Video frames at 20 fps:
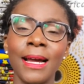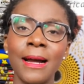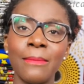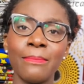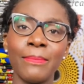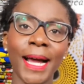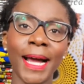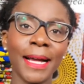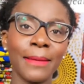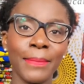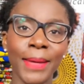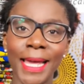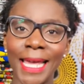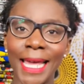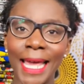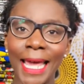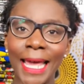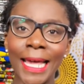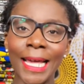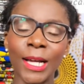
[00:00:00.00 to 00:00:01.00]
bag
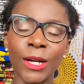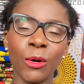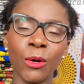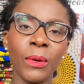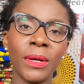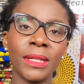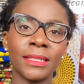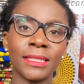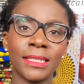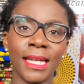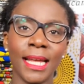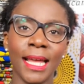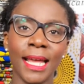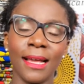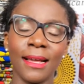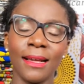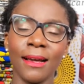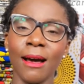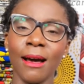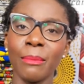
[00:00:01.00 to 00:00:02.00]
making,
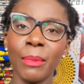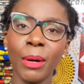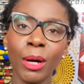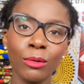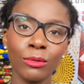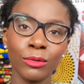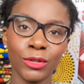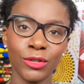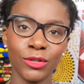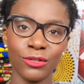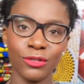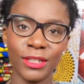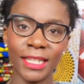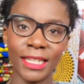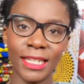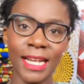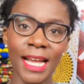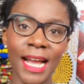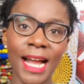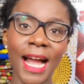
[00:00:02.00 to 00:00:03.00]
quilting,
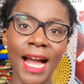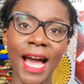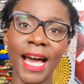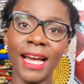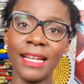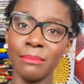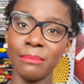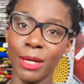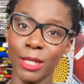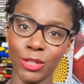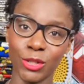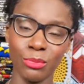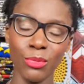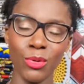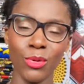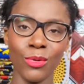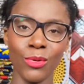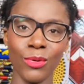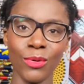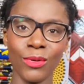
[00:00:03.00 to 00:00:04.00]
upholstery, and much
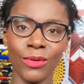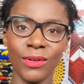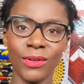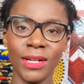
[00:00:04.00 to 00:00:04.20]
more.